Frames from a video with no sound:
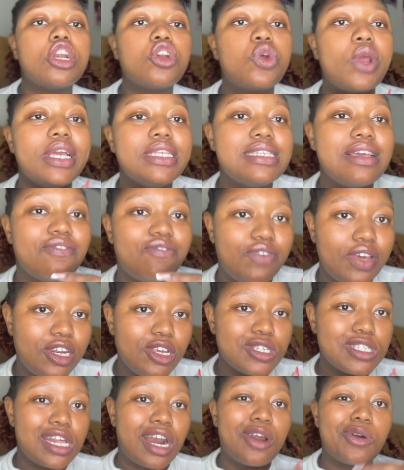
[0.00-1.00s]
creating
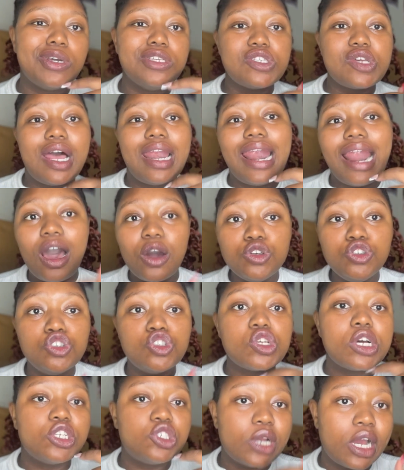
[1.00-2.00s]
videos that are going to allow you
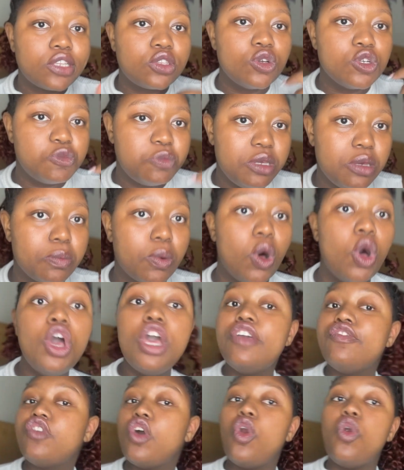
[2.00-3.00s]
to attract those people.
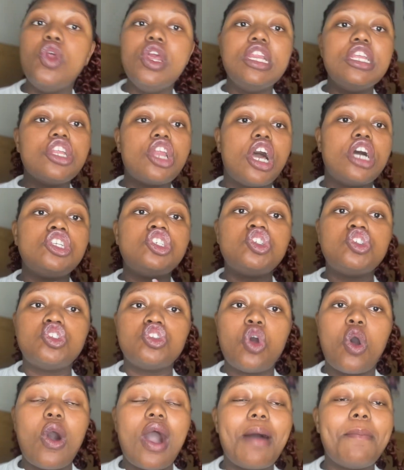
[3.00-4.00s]
If you're really not
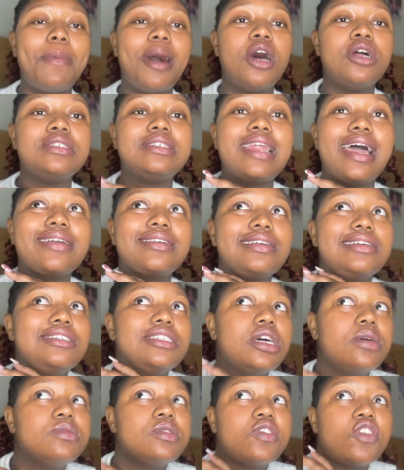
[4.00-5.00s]
sure about, like, in
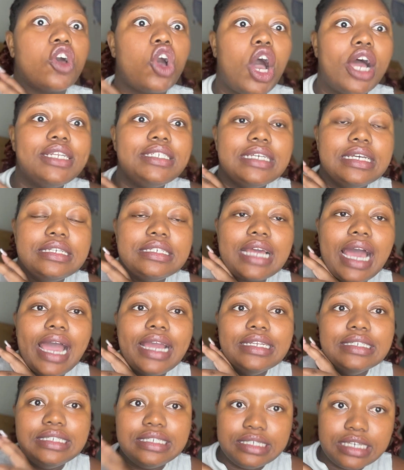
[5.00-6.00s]
terms of the content
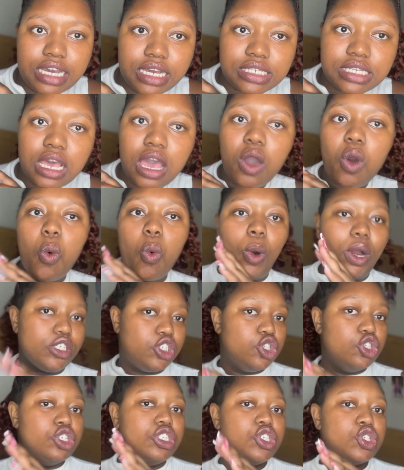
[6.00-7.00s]
ideas,
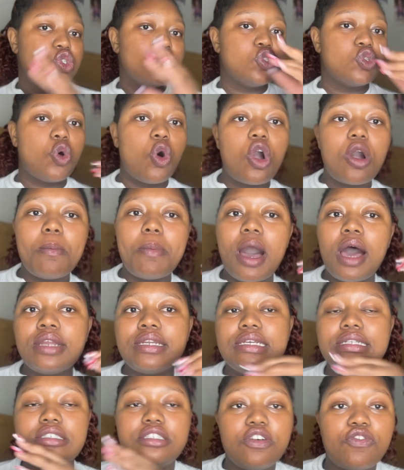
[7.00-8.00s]
what you need to talk about
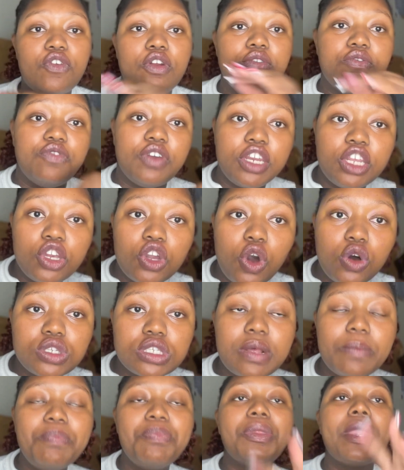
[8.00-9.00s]
in different videos,
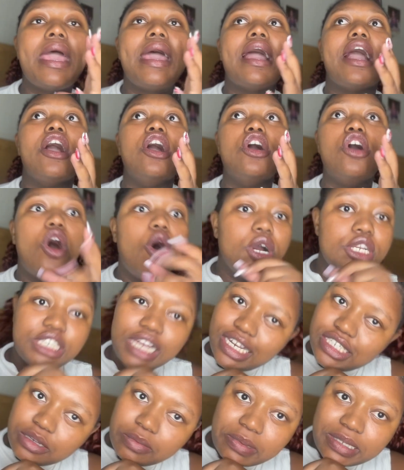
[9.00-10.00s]
go on
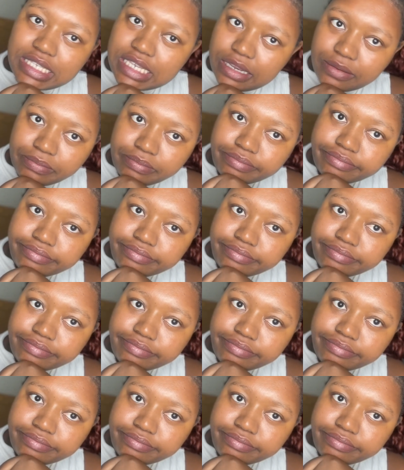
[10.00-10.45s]
ChatGPT.